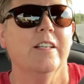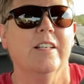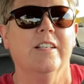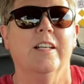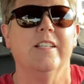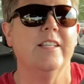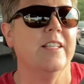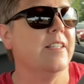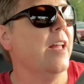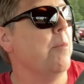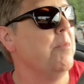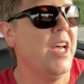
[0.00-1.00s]
it's
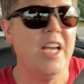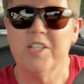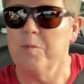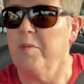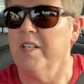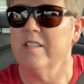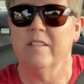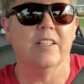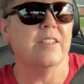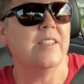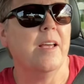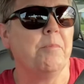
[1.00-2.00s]
not much, but it's a
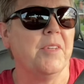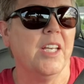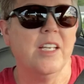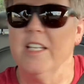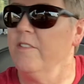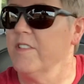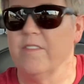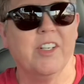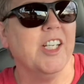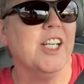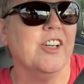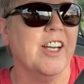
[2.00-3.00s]
little something, and he was
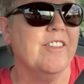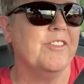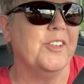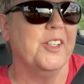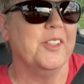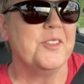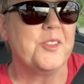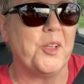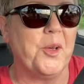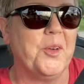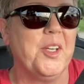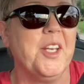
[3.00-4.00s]
very grateful.
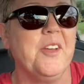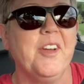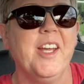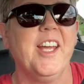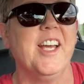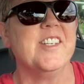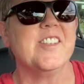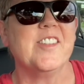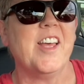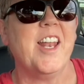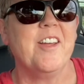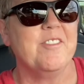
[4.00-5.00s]
So anyway, I just
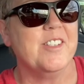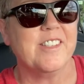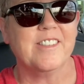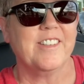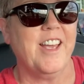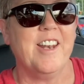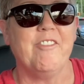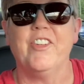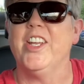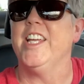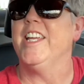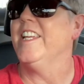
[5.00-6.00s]
thought it was kind of
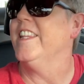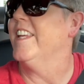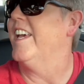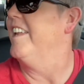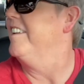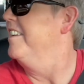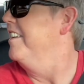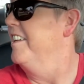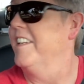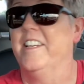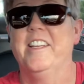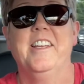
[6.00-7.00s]
funny that,
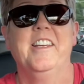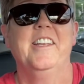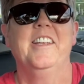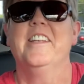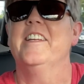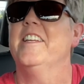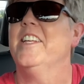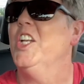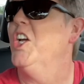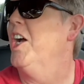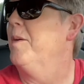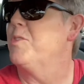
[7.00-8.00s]
you
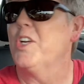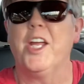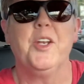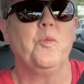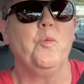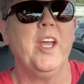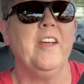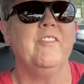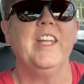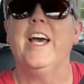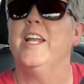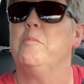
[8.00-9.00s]
know, I'm trying to wave
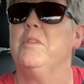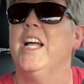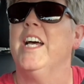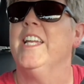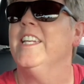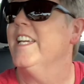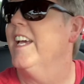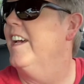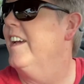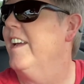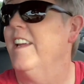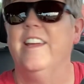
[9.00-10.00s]
down a blind
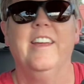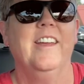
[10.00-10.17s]
guy